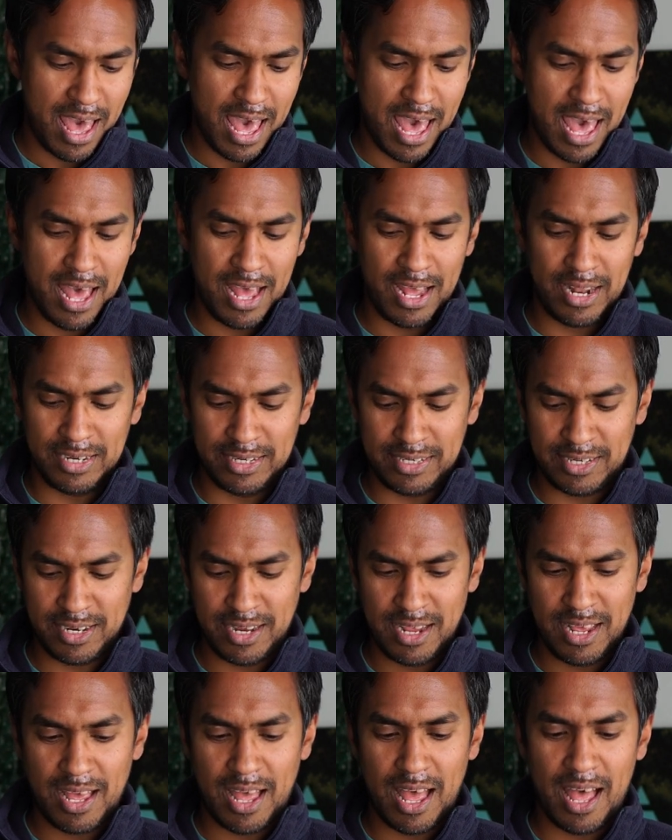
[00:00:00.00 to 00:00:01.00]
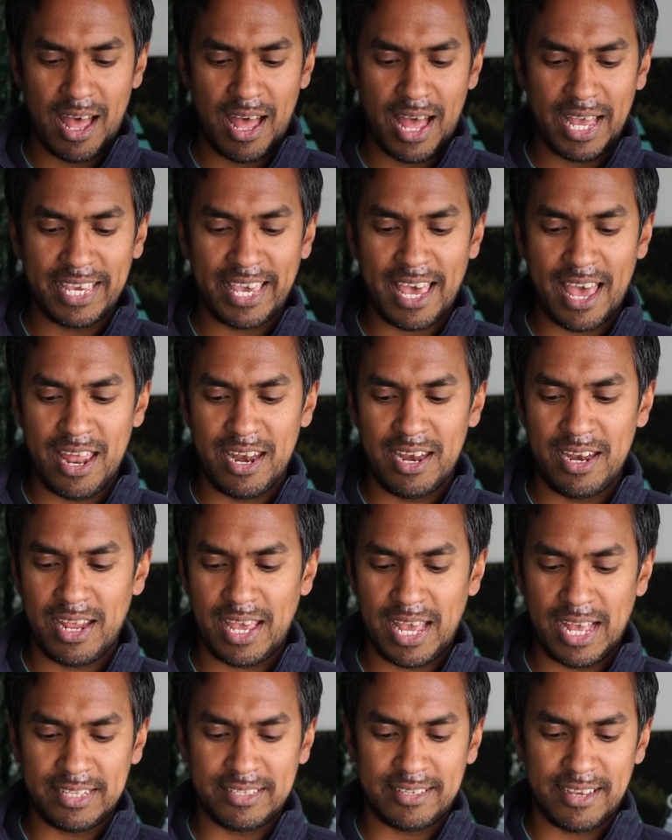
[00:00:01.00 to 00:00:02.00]
And again,
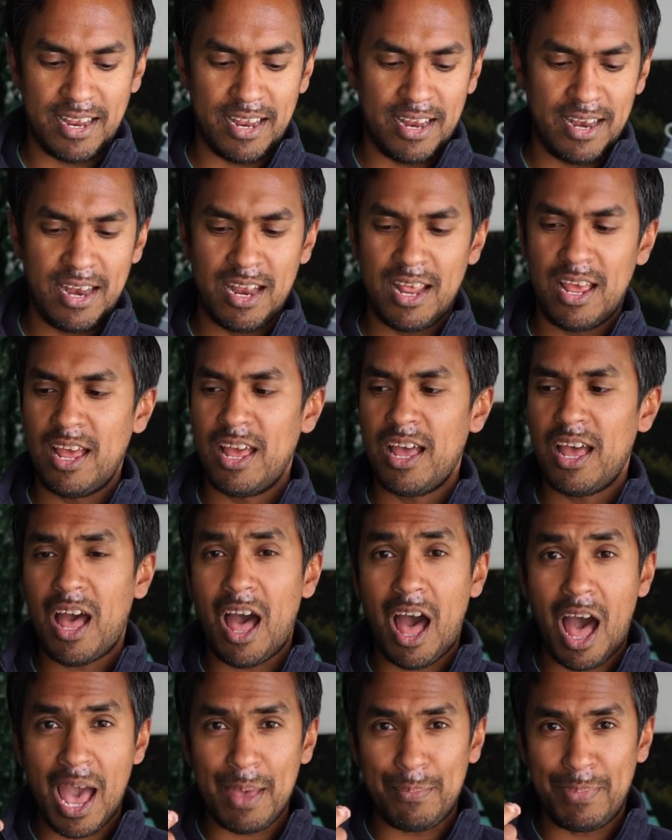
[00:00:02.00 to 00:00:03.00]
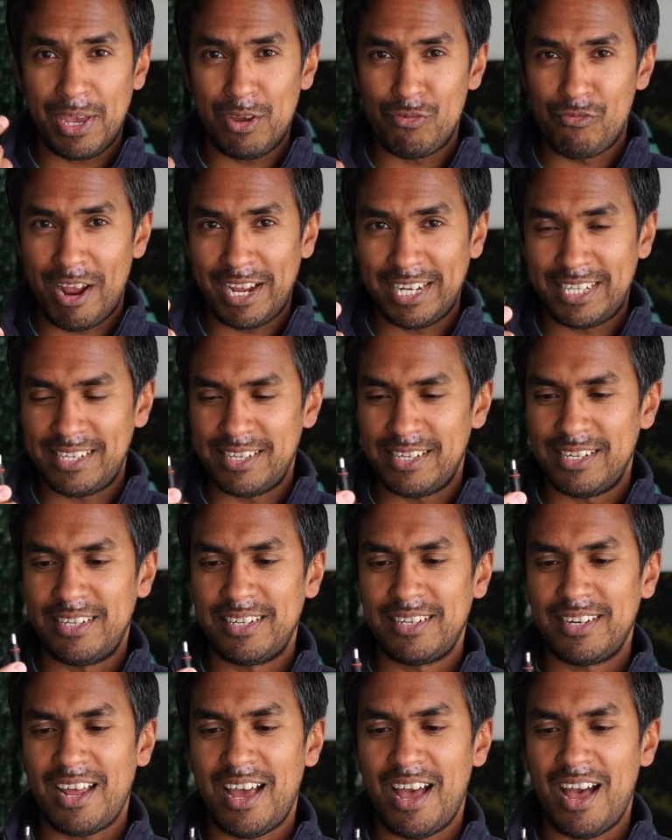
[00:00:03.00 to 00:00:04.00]
it's an
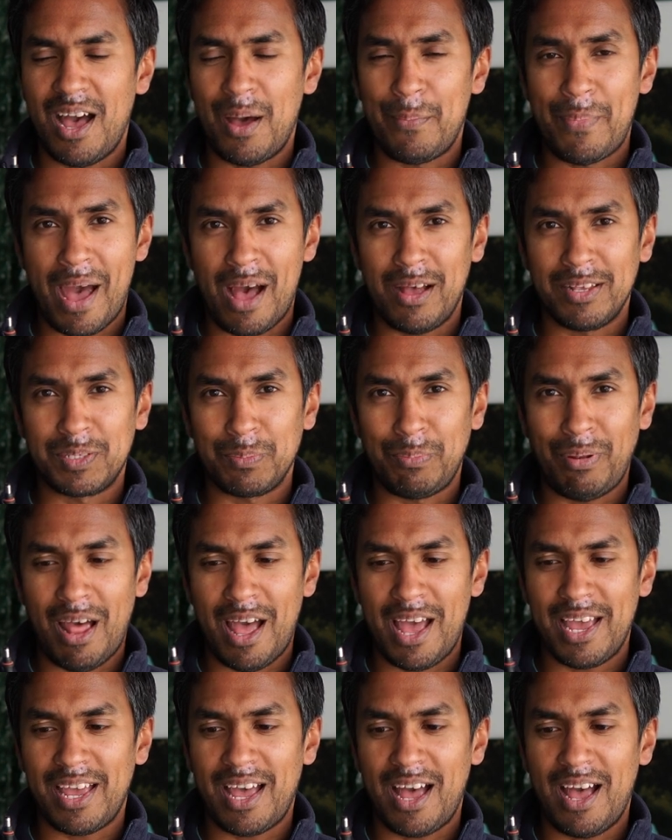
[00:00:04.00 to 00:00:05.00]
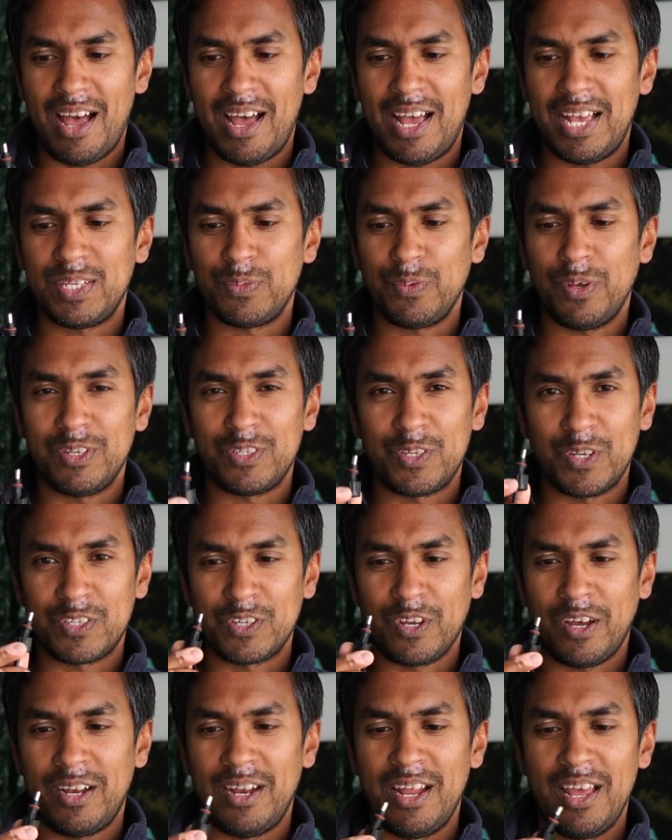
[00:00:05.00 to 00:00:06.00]
IP-rated power supply as well. So it's
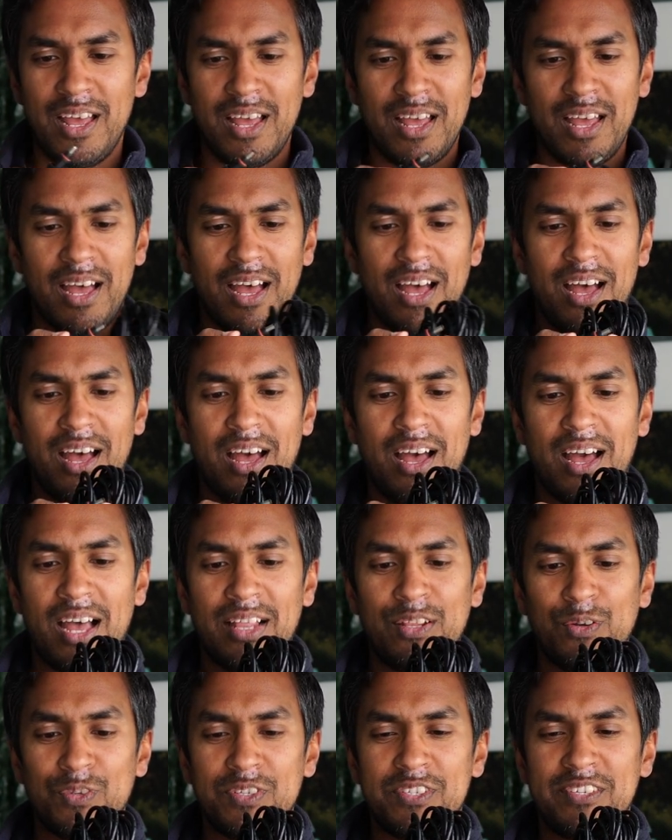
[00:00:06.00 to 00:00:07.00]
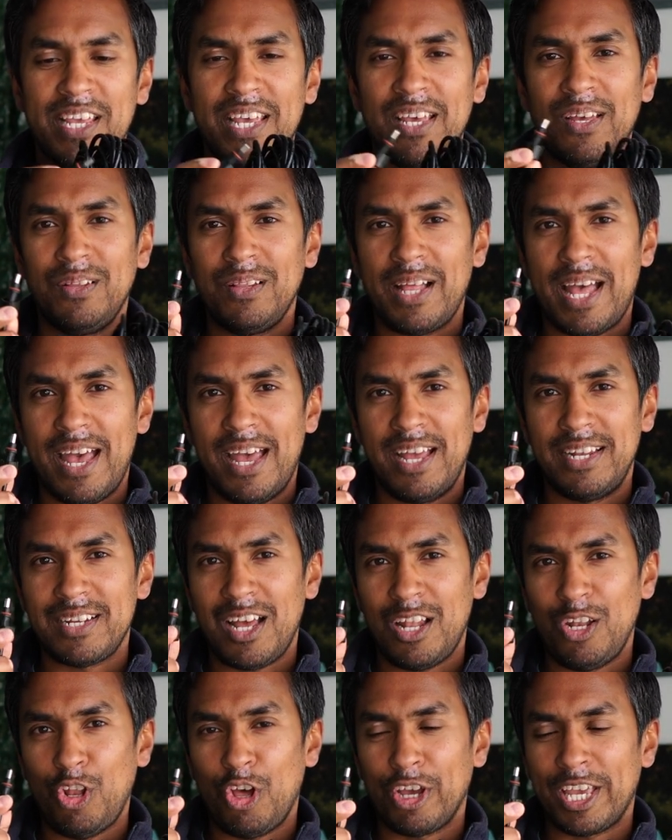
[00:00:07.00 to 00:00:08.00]
got a little seal and
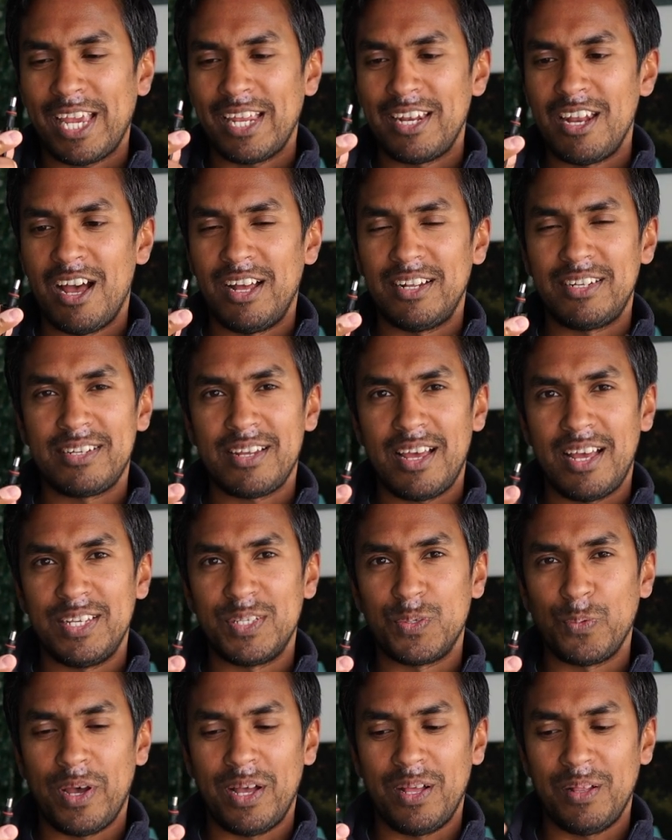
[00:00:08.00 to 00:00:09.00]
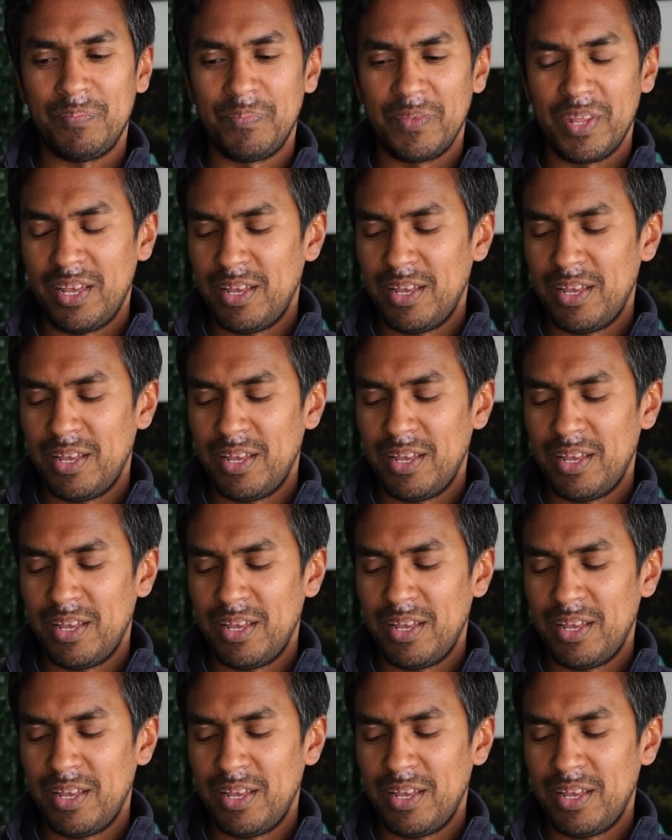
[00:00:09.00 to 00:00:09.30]
a locking nut as well.